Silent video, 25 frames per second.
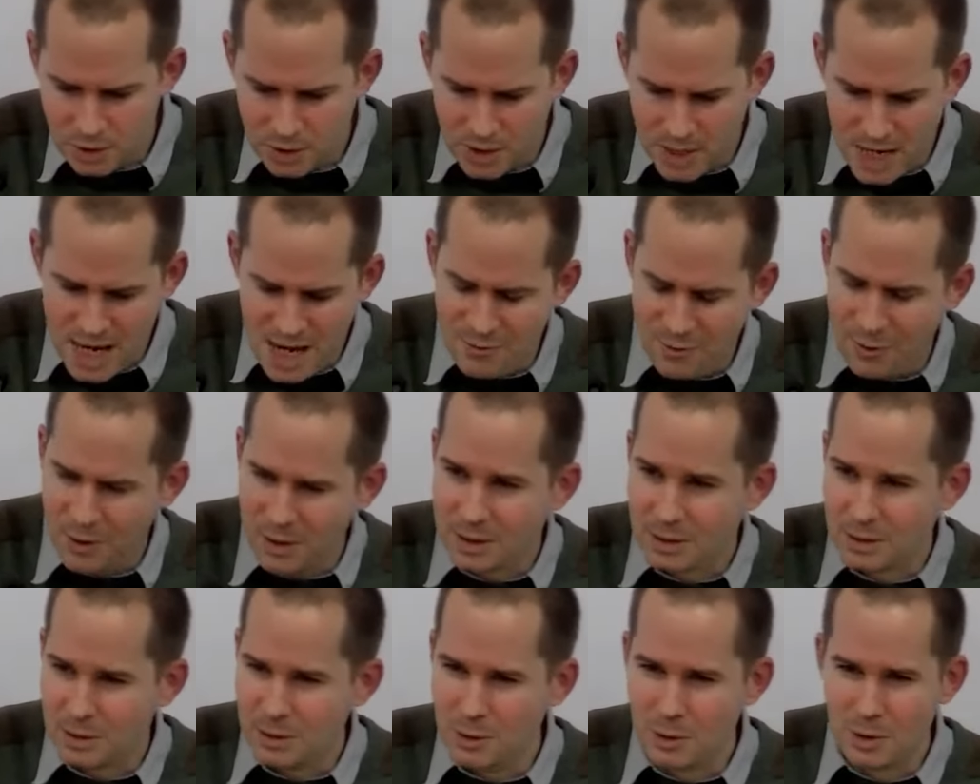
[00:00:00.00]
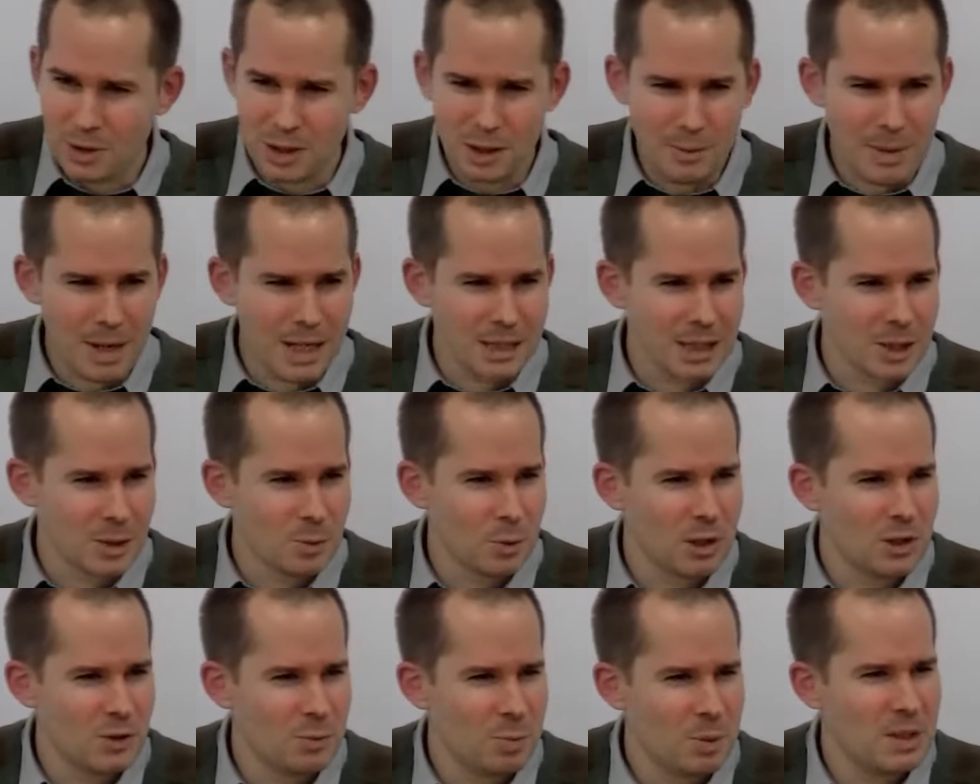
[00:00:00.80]
David, you can imagine,
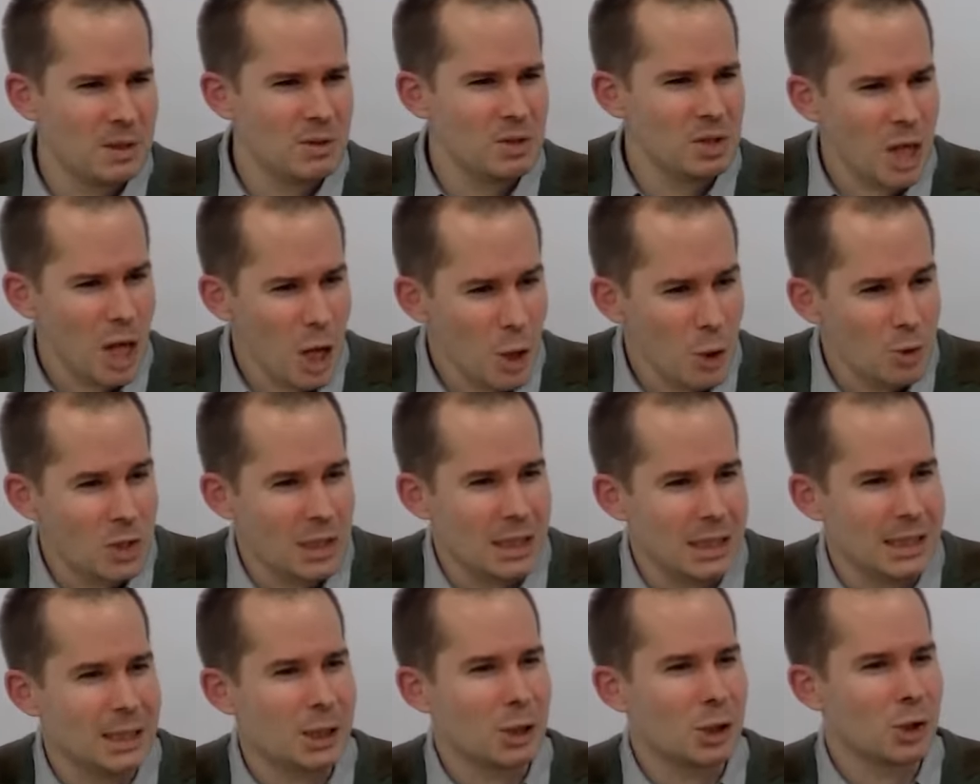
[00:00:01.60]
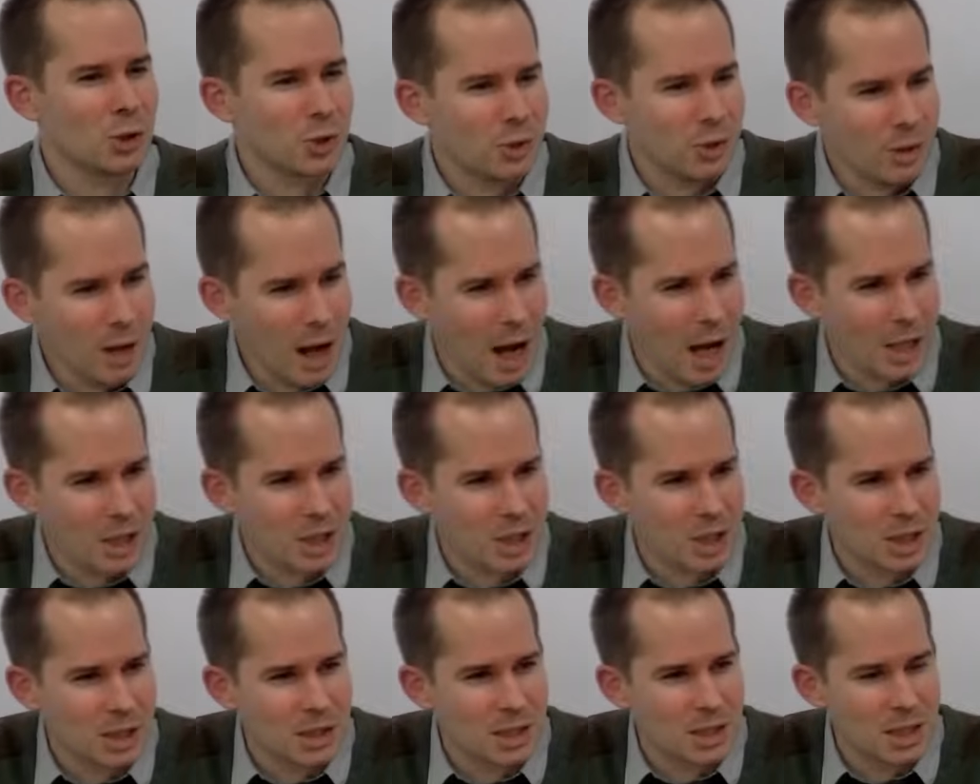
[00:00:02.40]
would have been totally
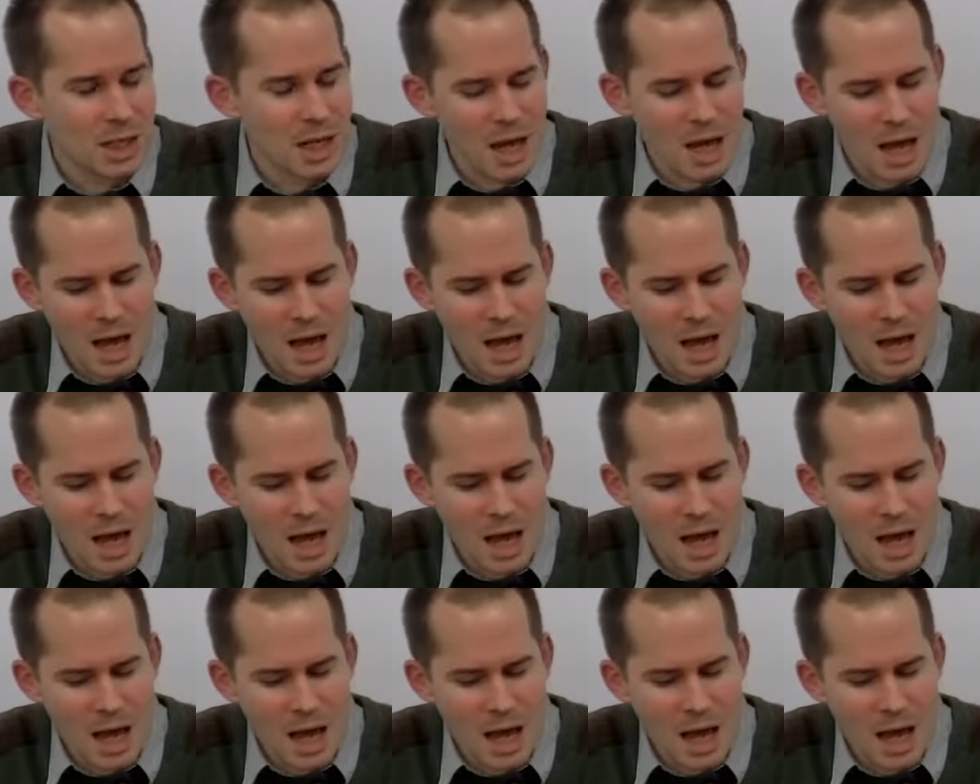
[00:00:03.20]
crushed